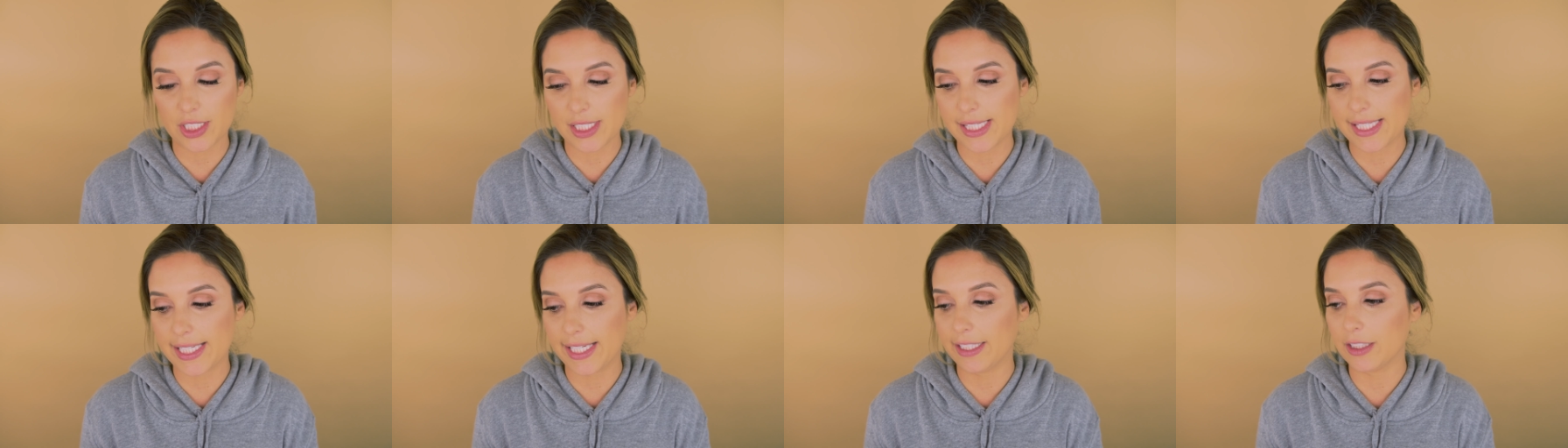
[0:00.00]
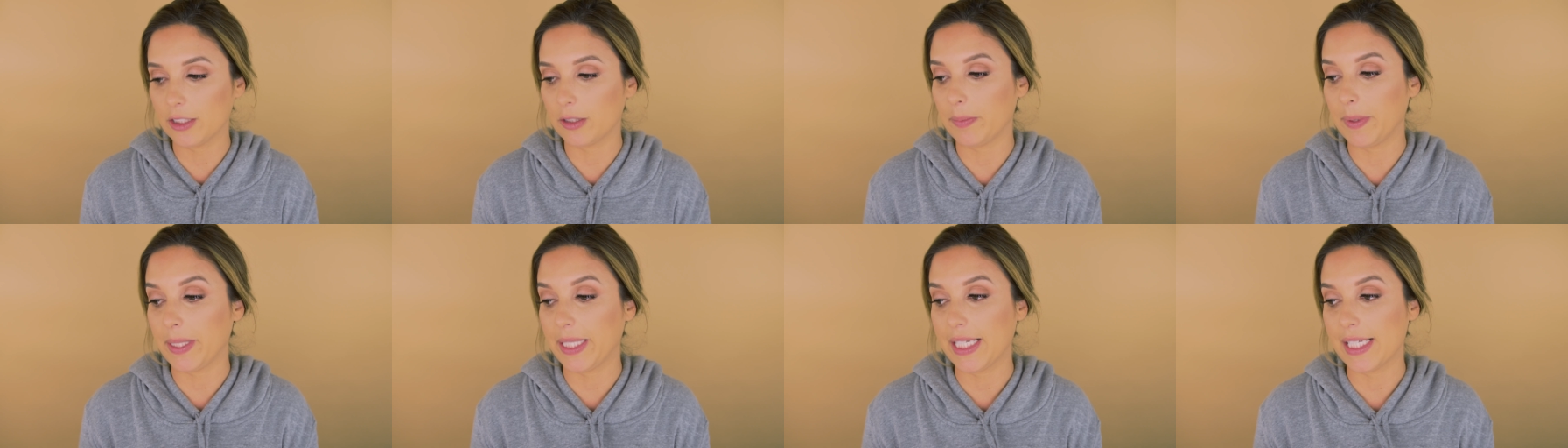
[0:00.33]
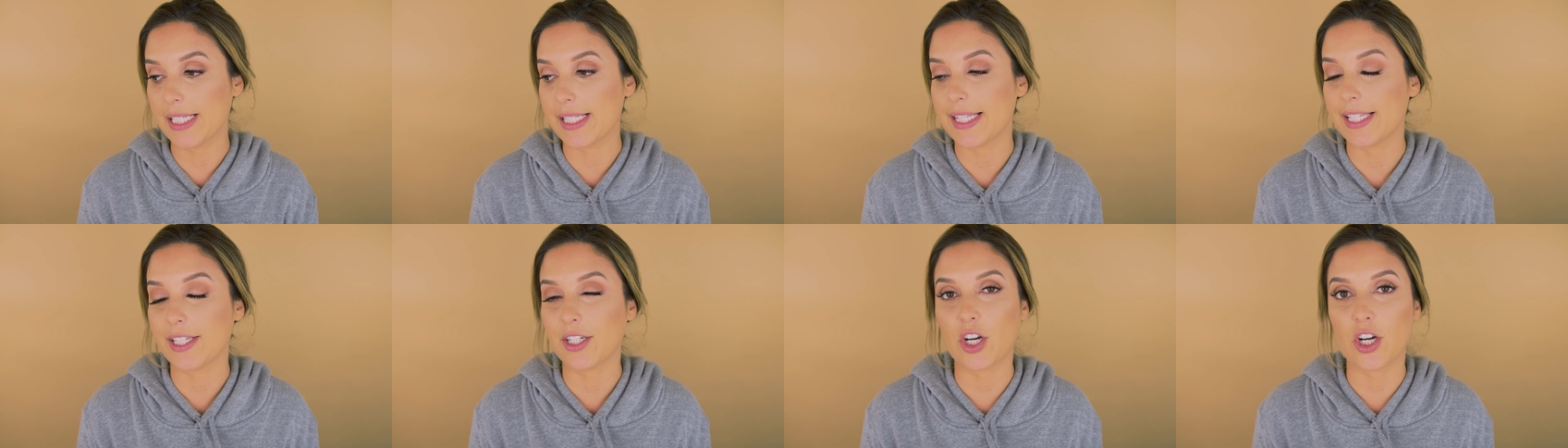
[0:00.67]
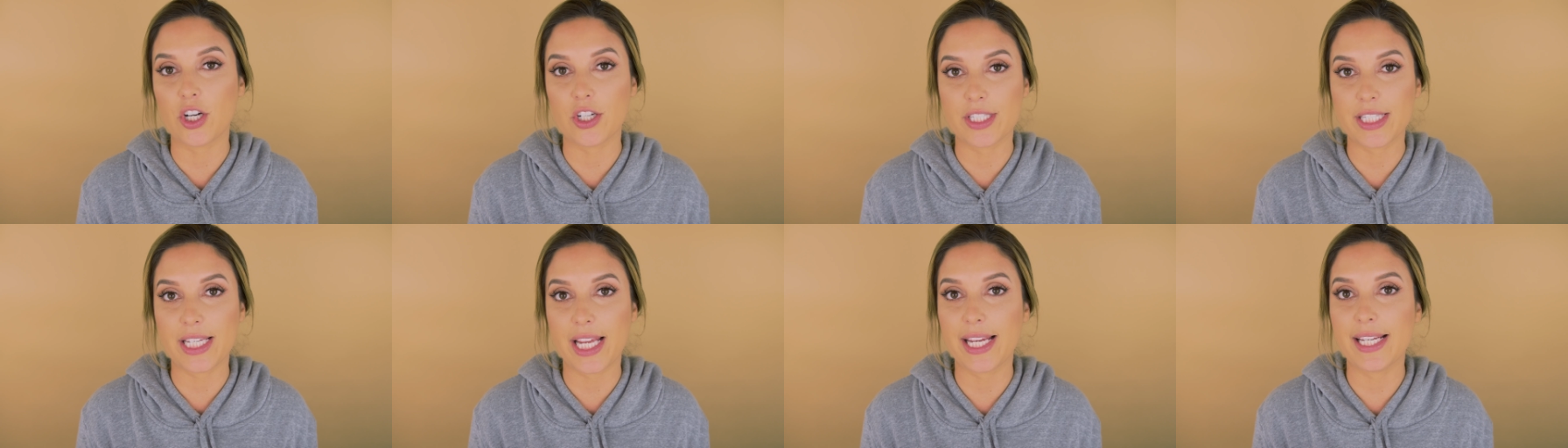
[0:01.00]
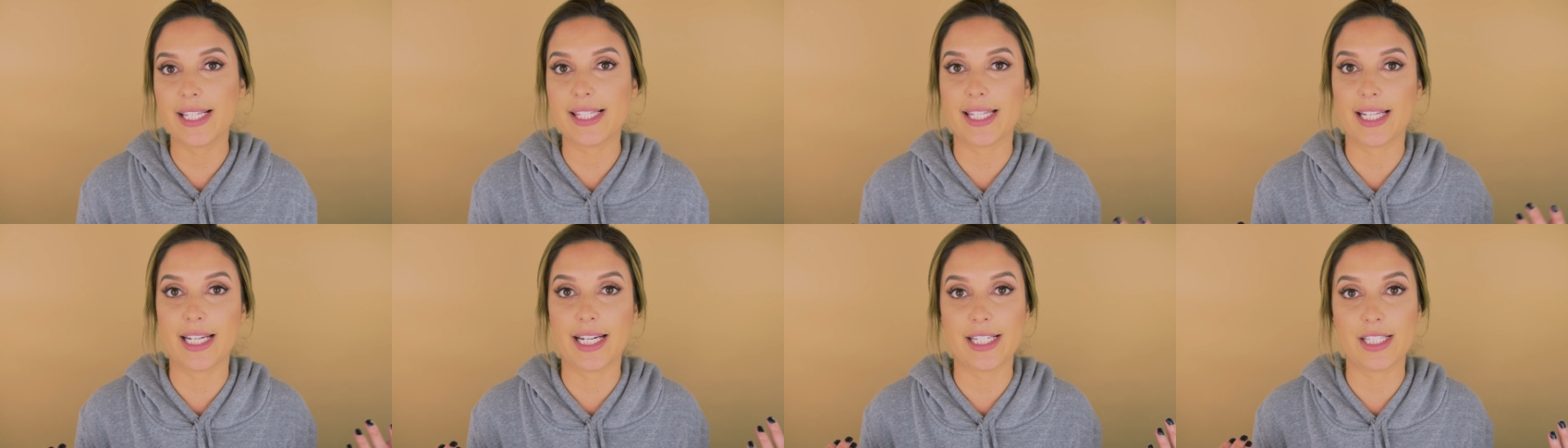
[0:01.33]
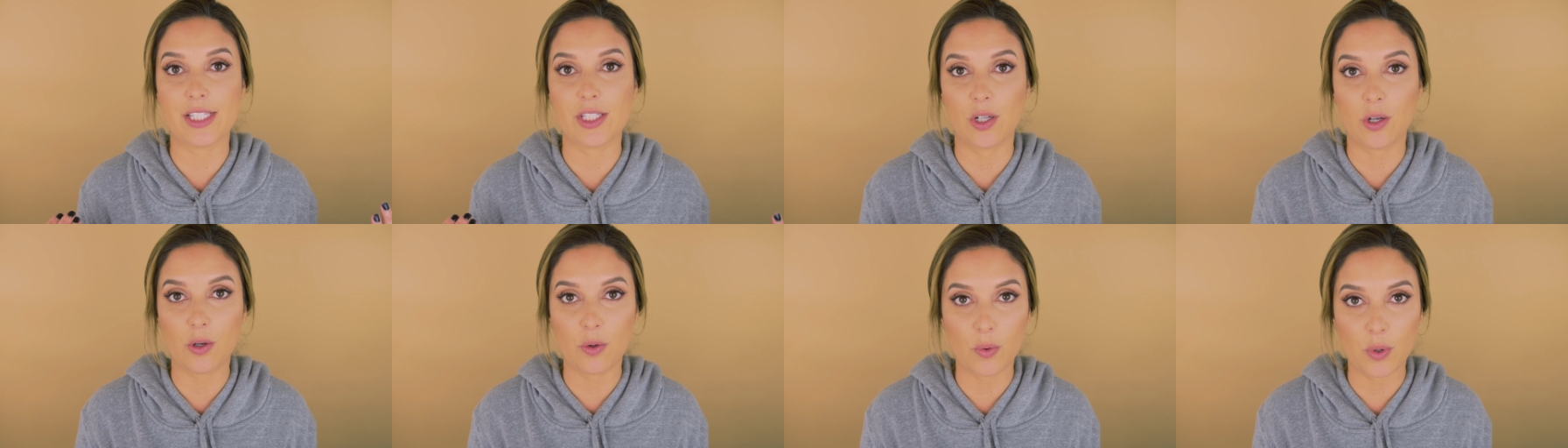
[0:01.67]
concealer because there are days that I
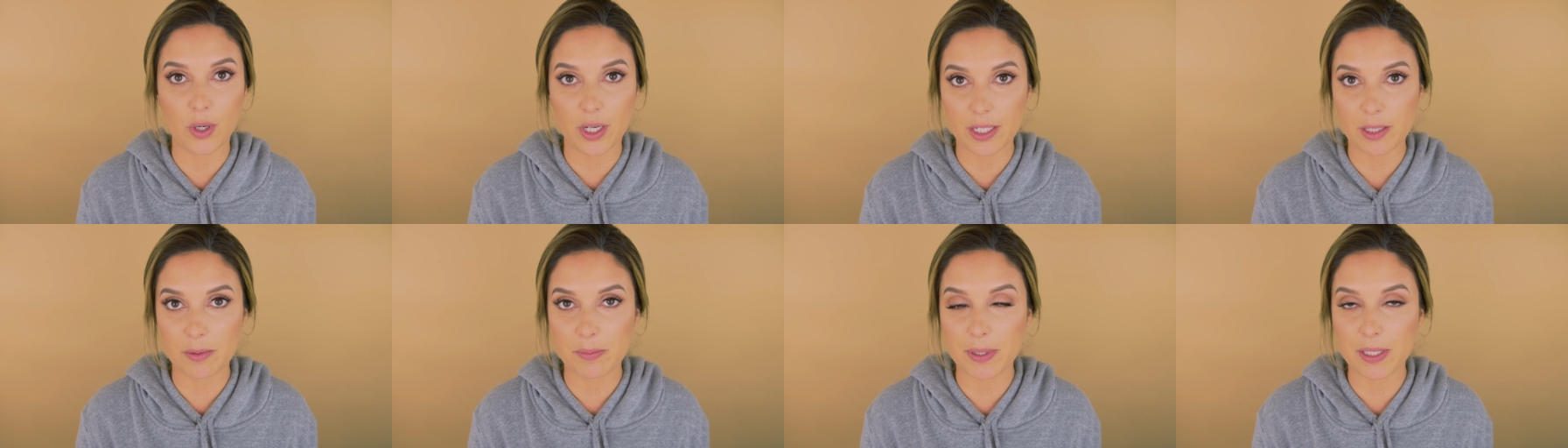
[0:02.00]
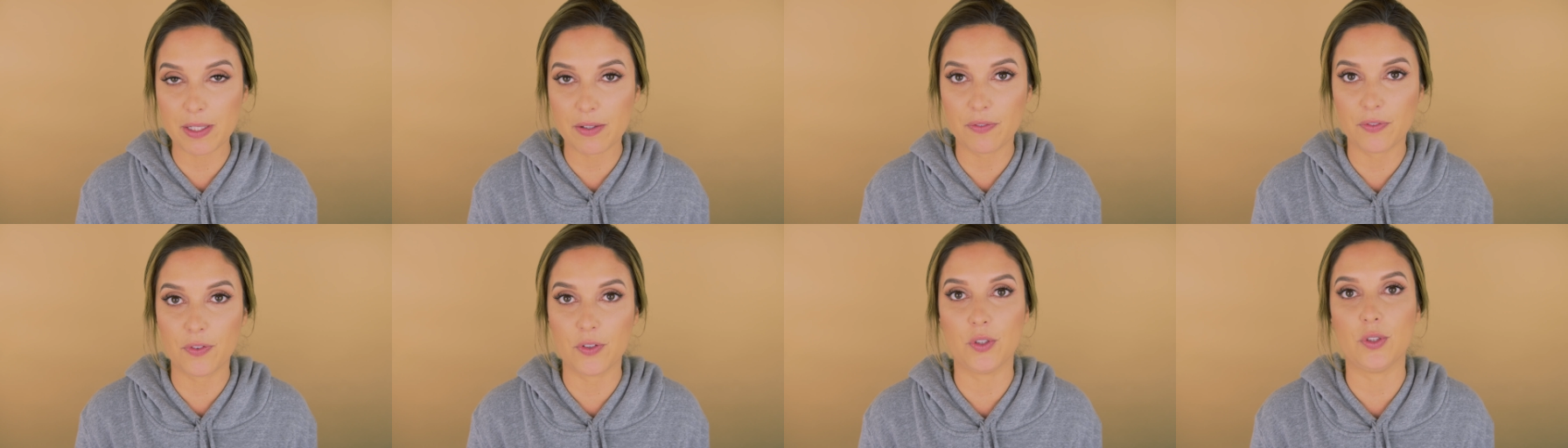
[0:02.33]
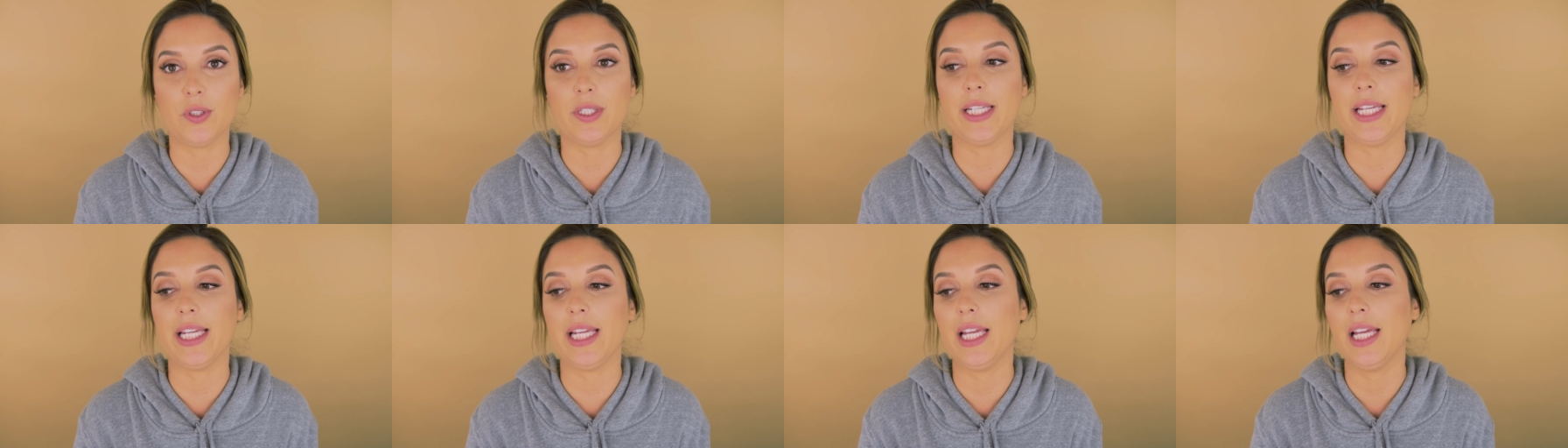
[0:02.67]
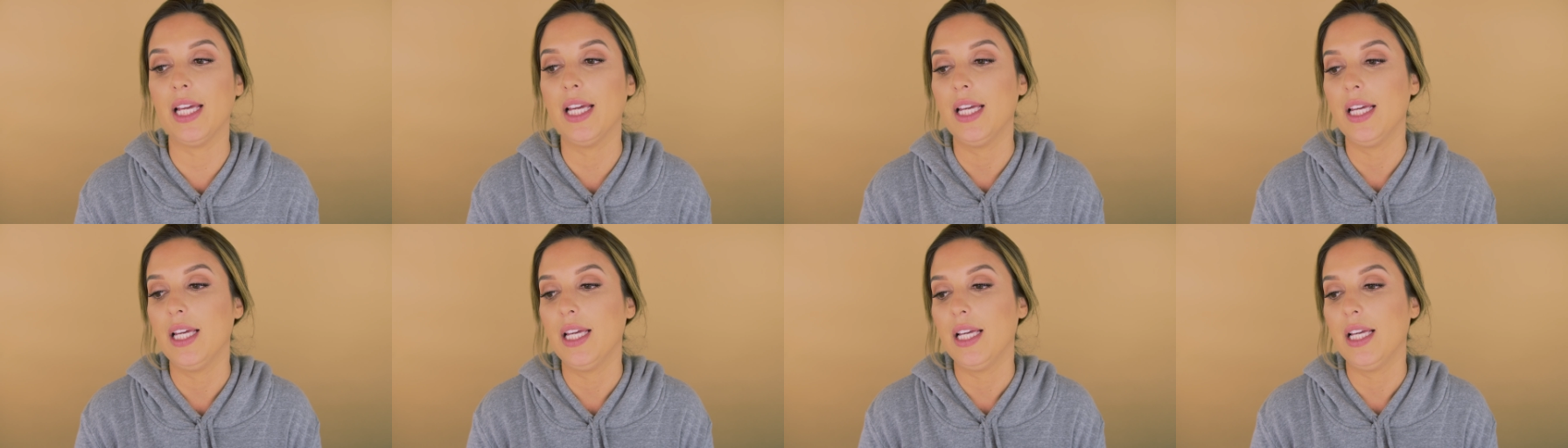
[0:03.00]
don't want to be fully